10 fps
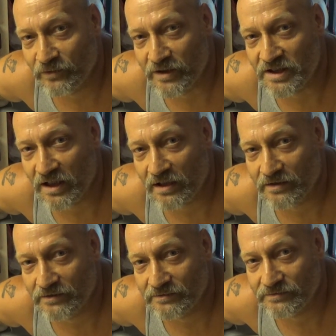Appreciate
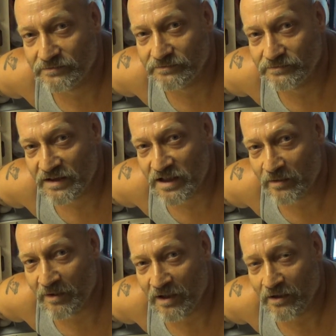it.
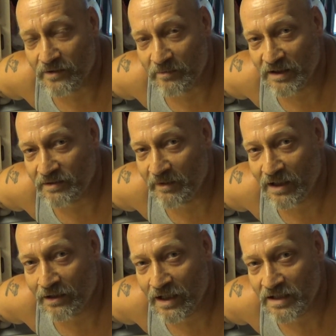Shea Bear, the myth, the
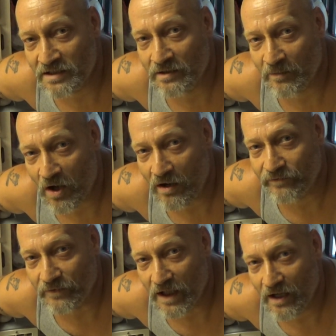man, legend. I'm
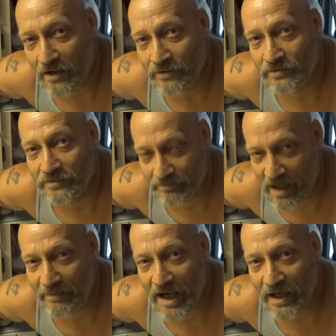gone for now.
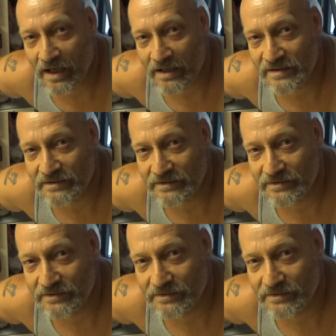Bye-bye, guys.